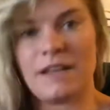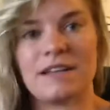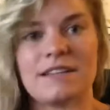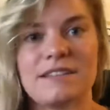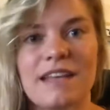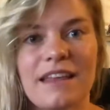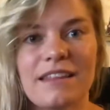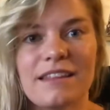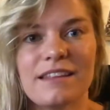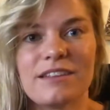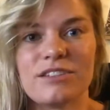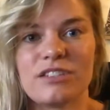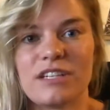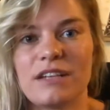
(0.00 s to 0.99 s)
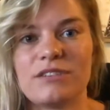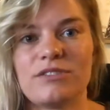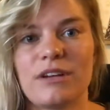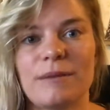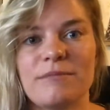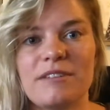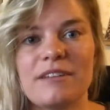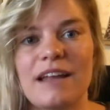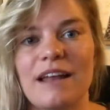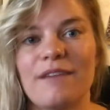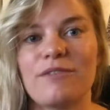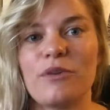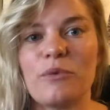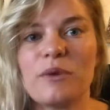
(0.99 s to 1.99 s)
Sadly, this chest strap does not
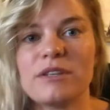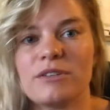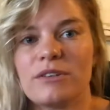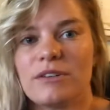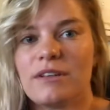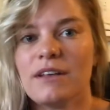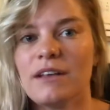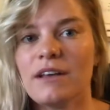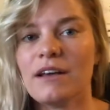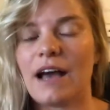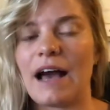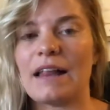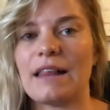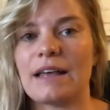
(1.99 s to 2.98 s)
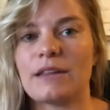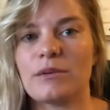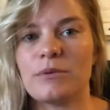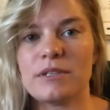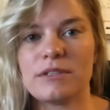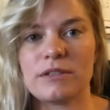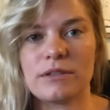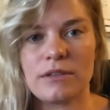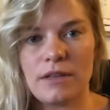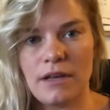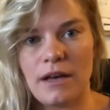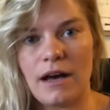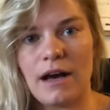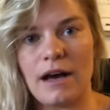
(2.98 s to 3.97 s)
have the whistle. I like the whistle.
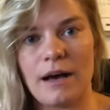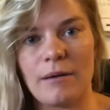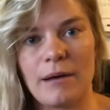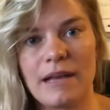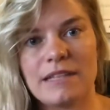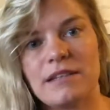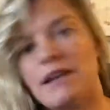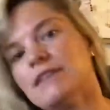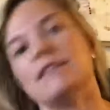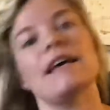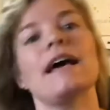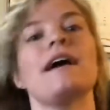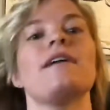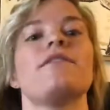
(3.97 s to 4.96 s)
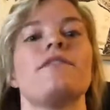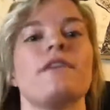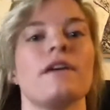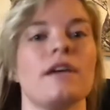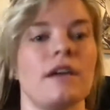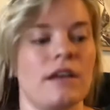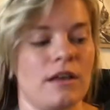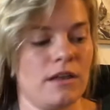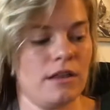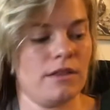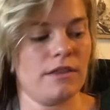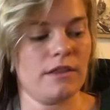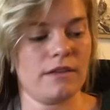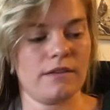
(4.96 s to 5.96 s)
It does have
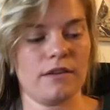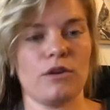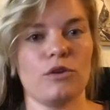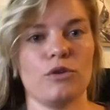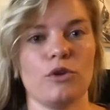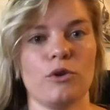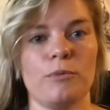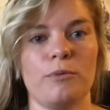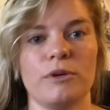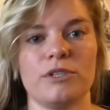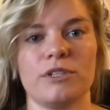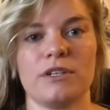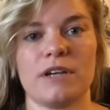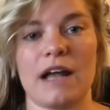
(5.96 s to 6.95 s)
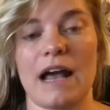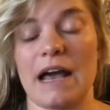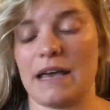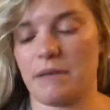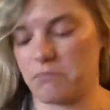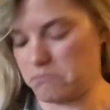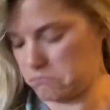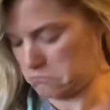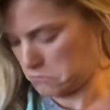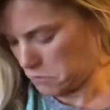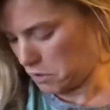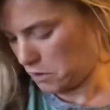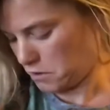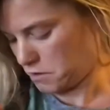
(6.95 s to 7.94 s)
this little loop, which I
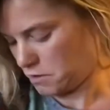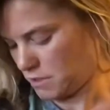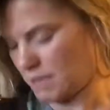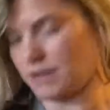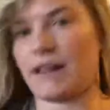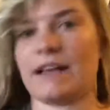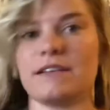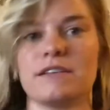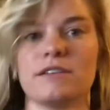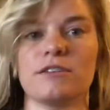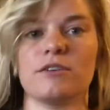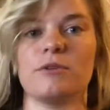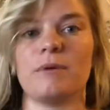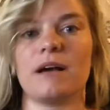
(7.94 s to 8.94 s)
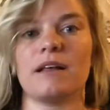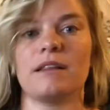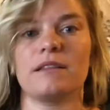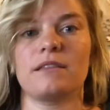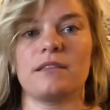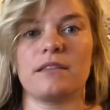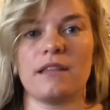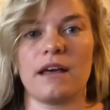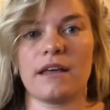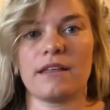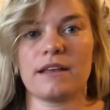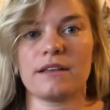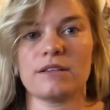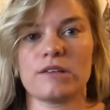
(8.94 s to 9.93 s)
call a sunglasses loop. I
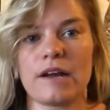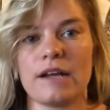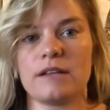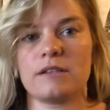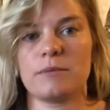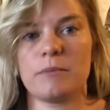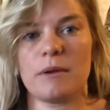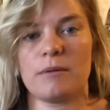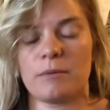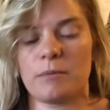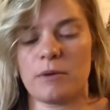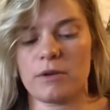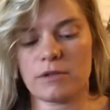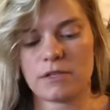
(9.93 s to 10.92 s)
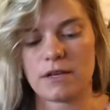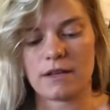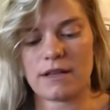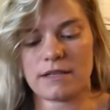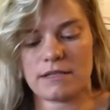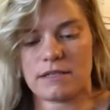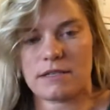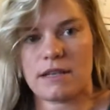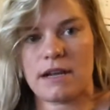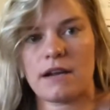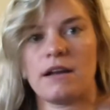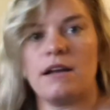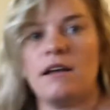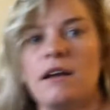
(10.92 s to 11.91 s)
think it's great to be able to put your sunglasses there.